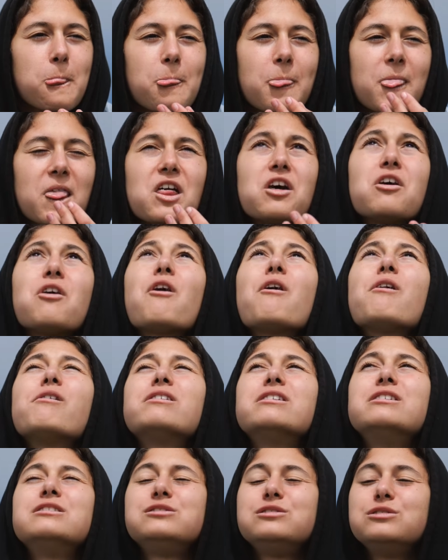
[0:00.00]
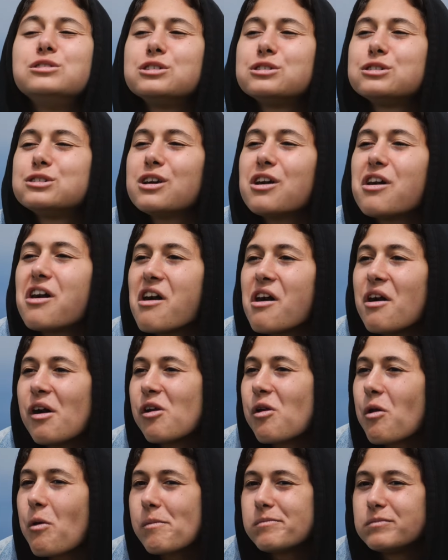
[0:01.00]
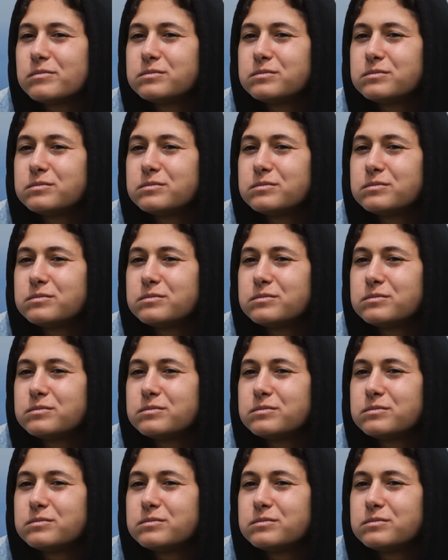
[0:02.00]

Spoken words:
No, it's the sun.